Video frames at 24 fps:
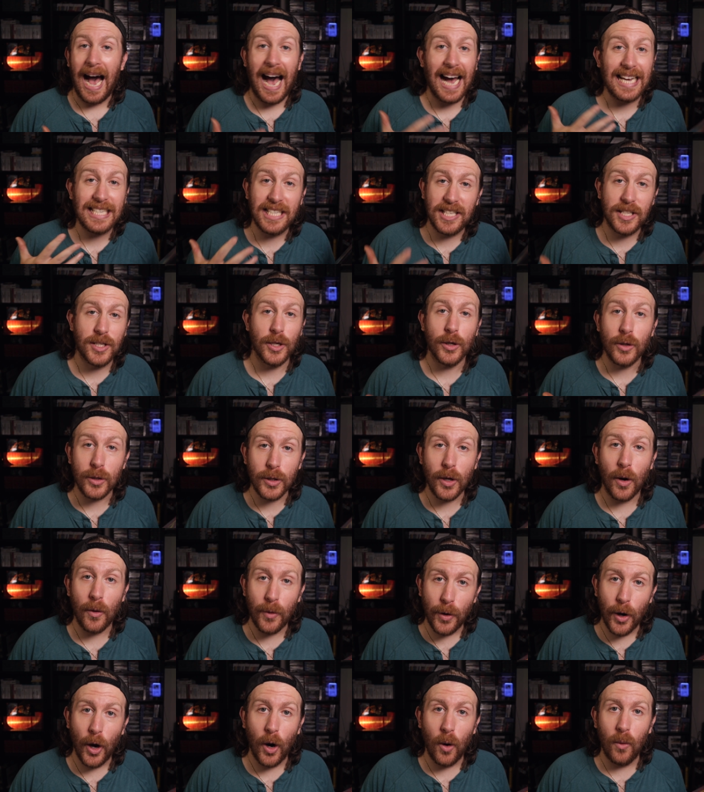I still
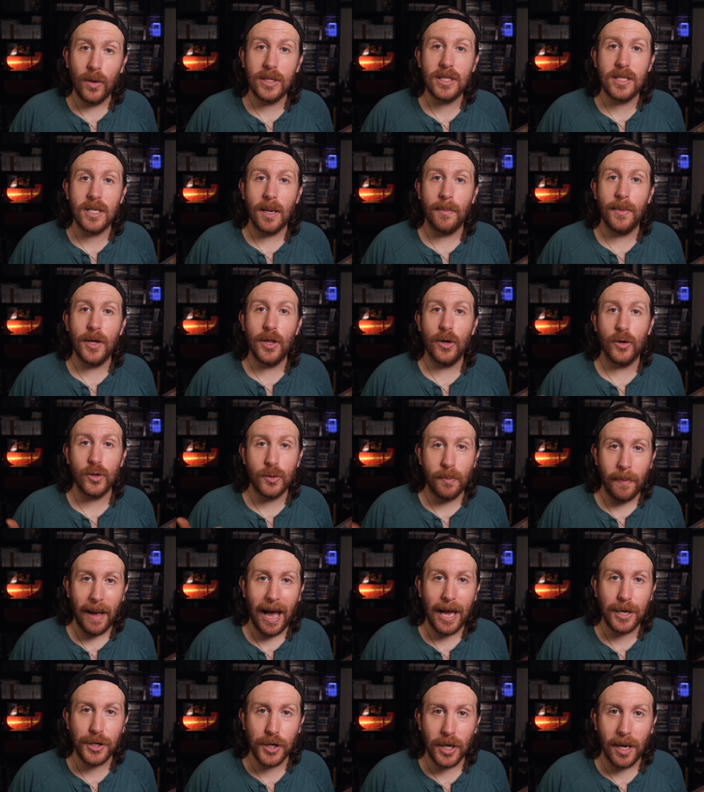don't know what some of those
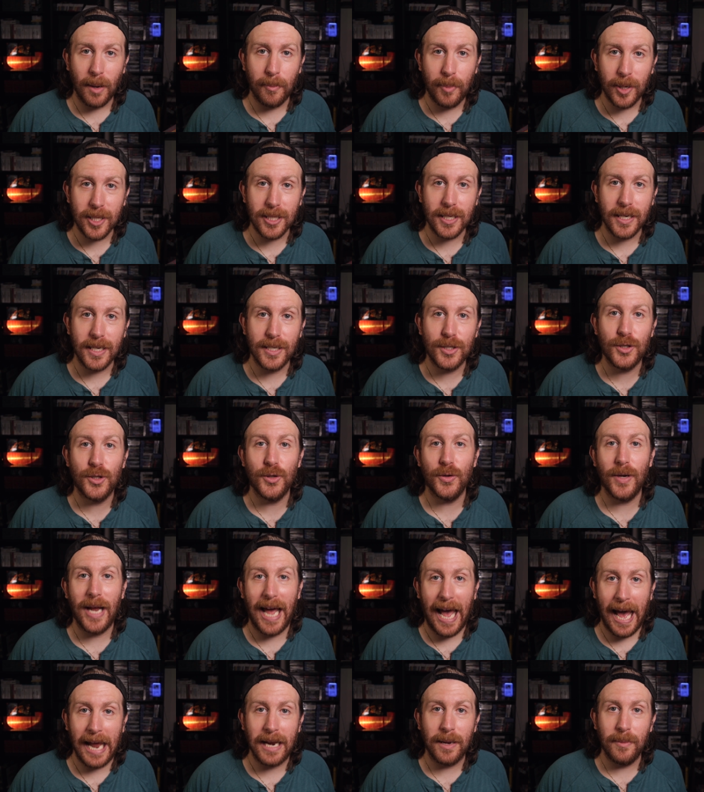magic abilities do
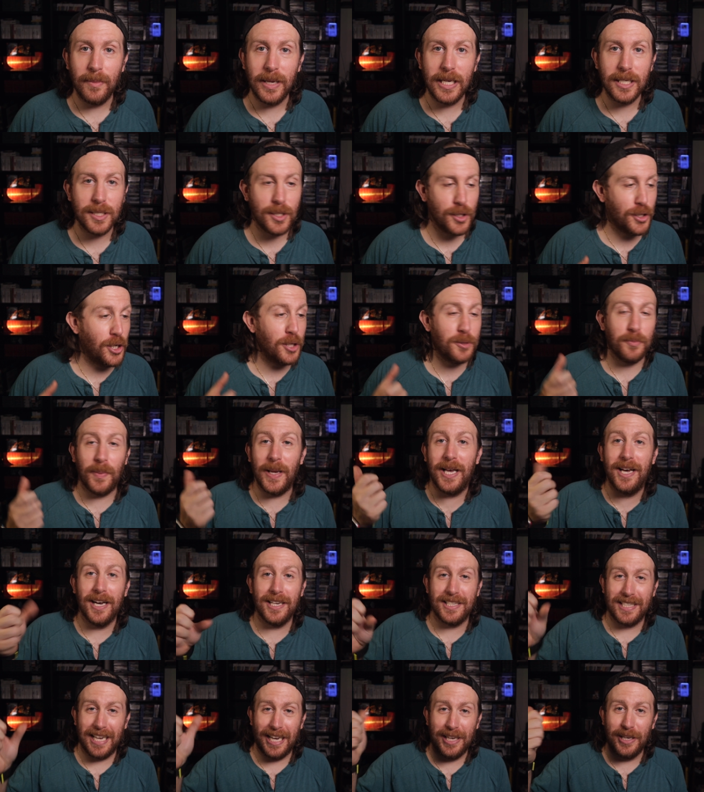to enemies just
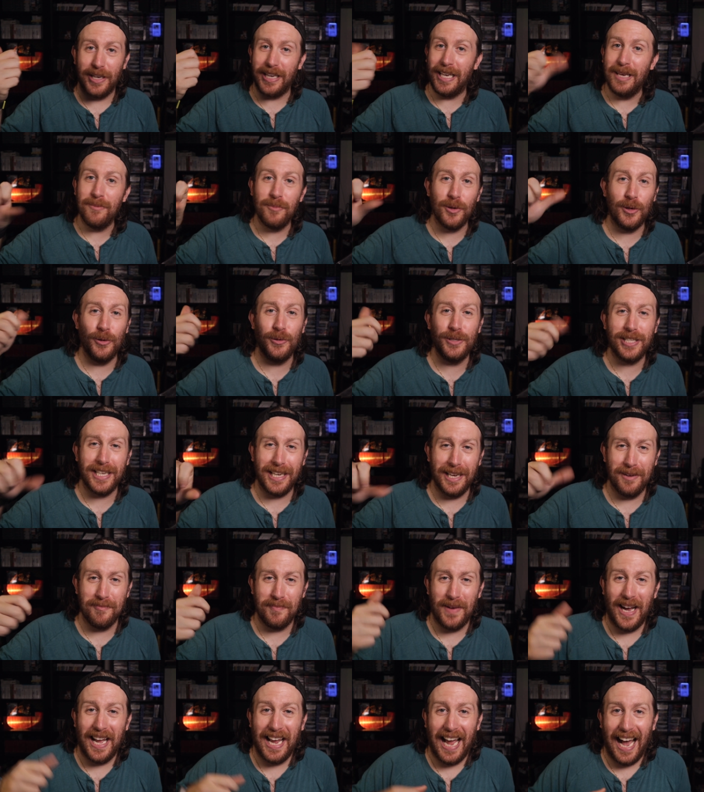because I keep using
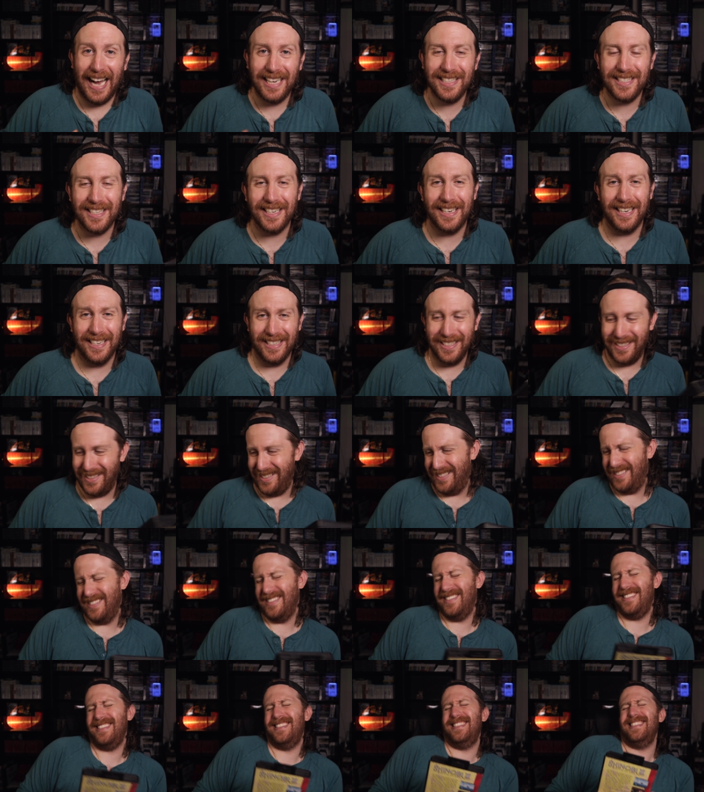it by accident.
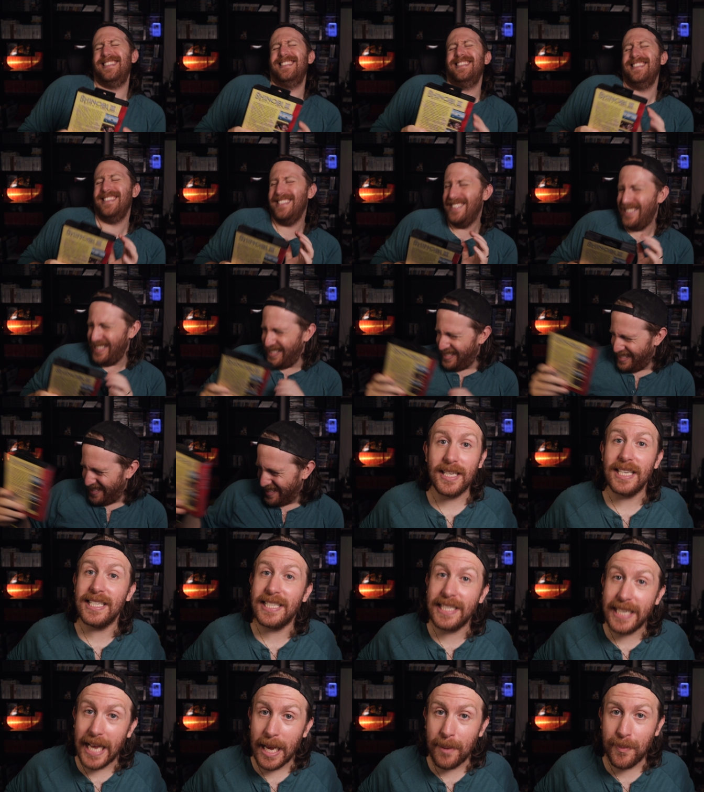Next is a
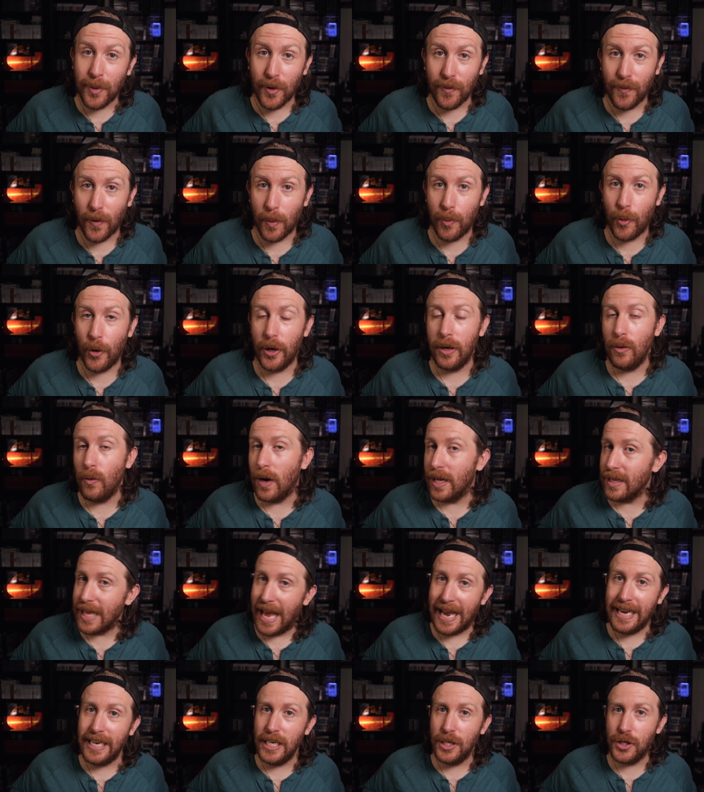staple for pretty well
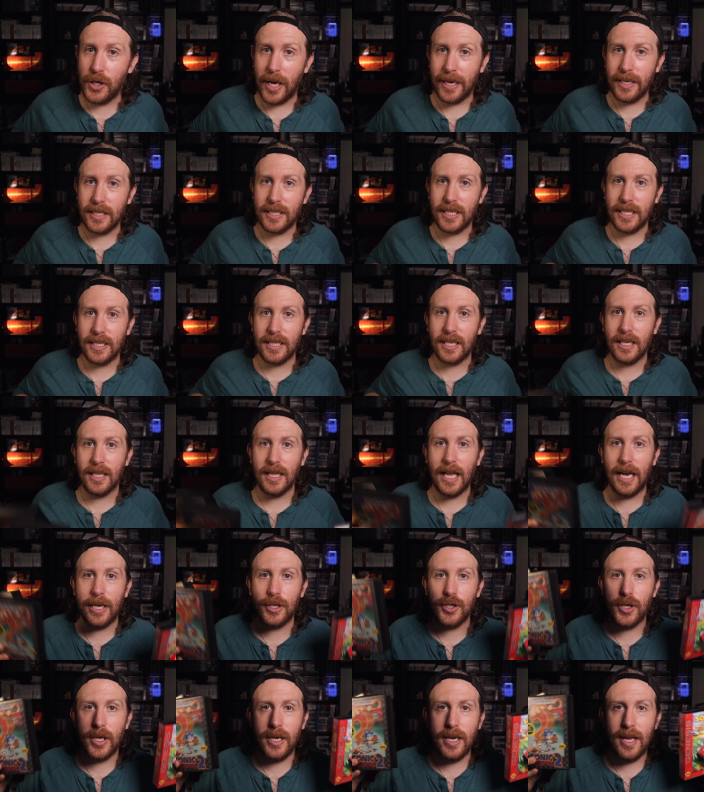any Genesis
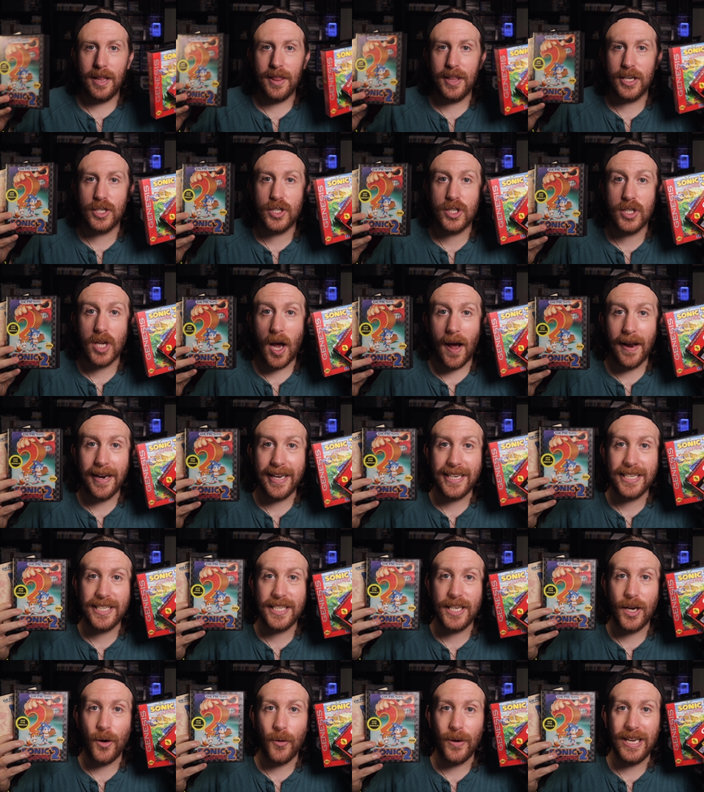collection, the Sonic
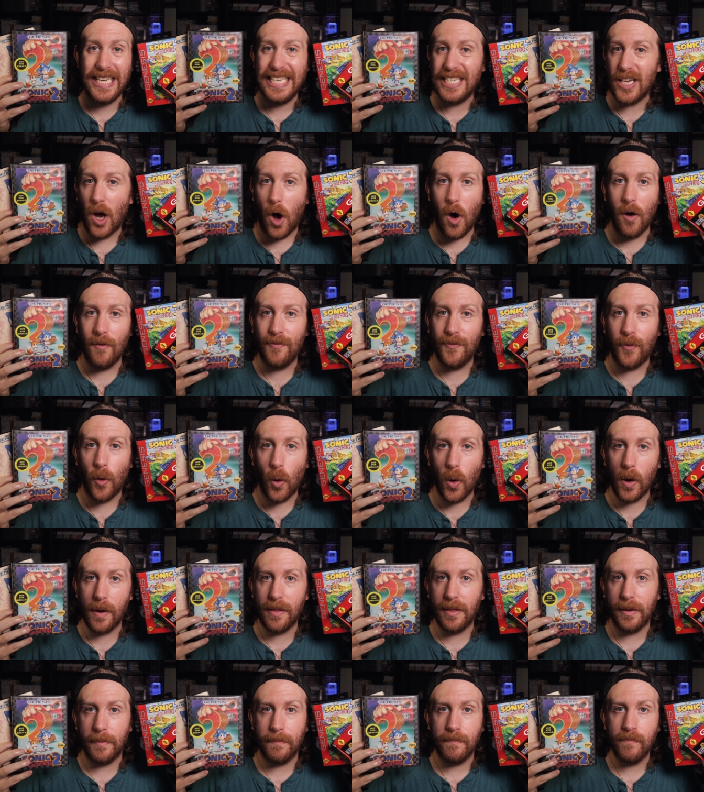series, all 4
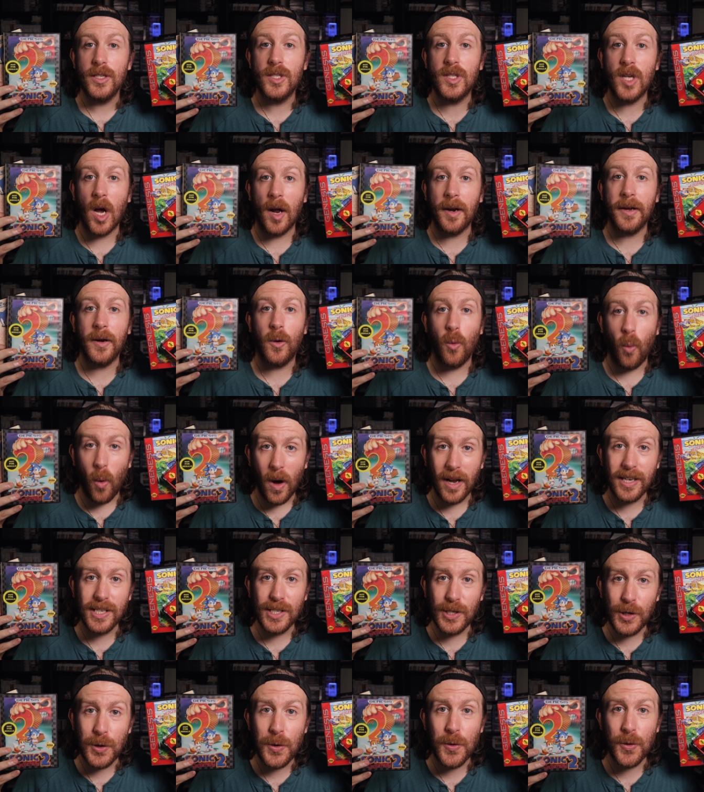of them. Sonic
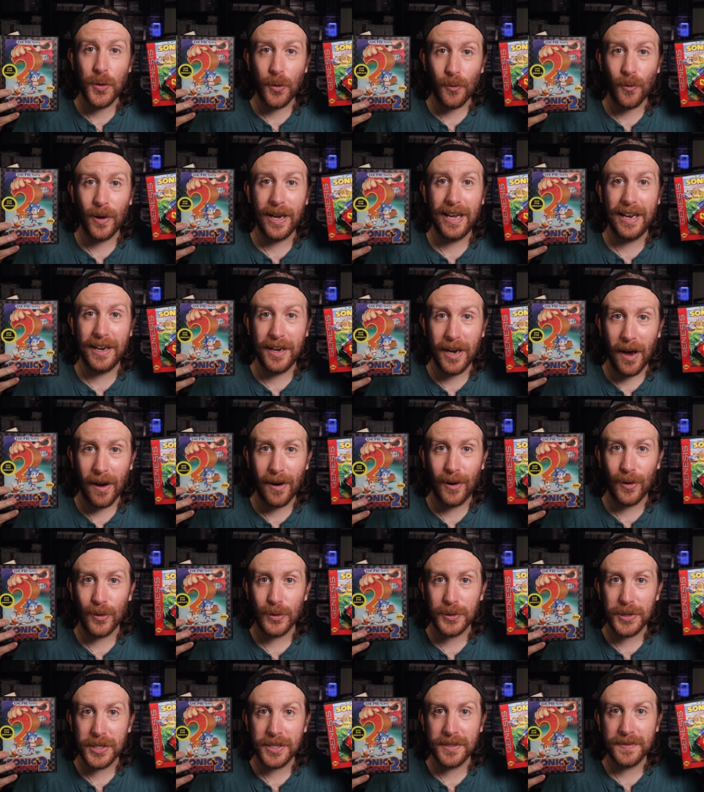1, 2, 3, and
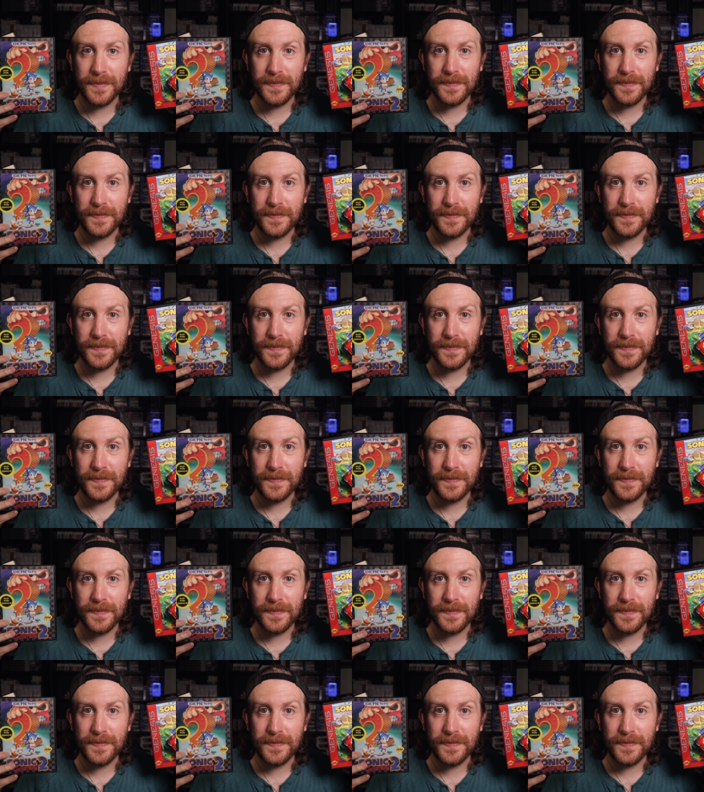Knuckles.